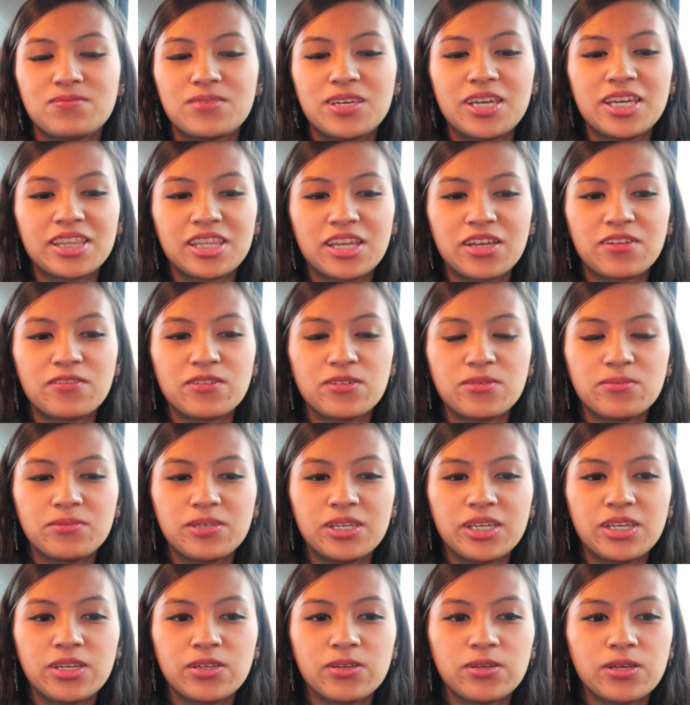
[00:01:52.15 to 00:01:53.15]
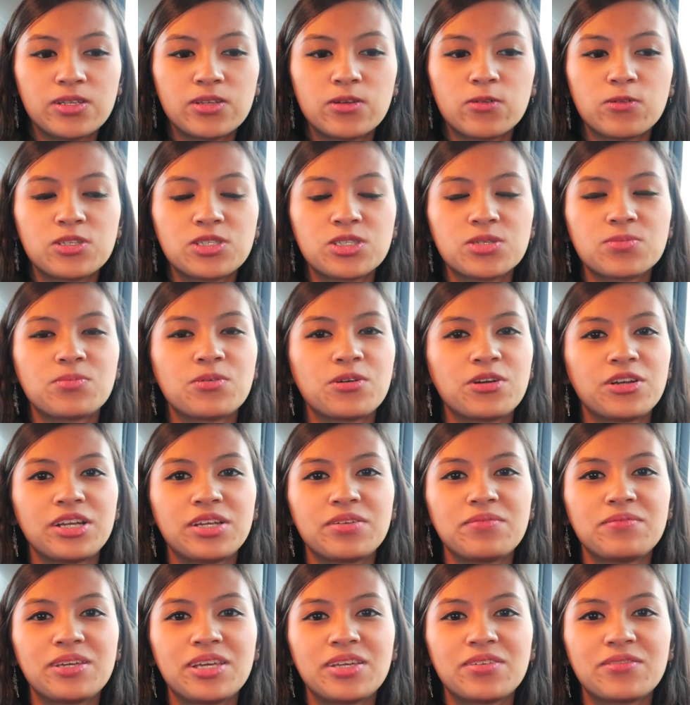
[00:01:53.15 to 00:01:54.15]
being there for me and always
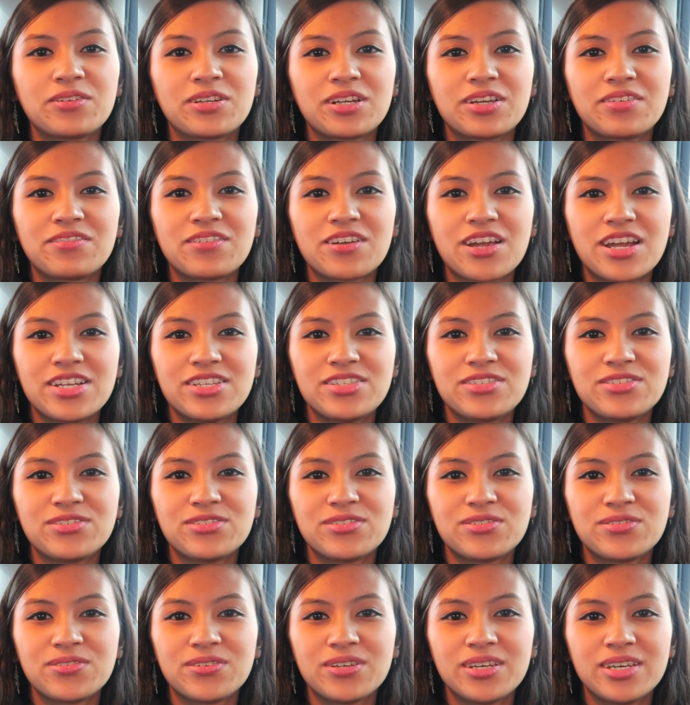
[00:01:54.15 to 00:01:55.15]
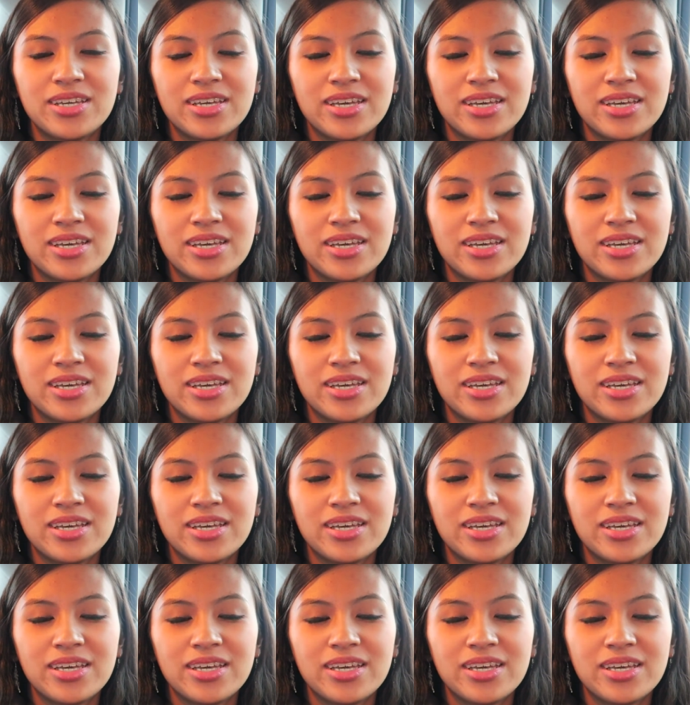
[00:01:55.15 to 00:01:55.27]
supporting me in whatever I do.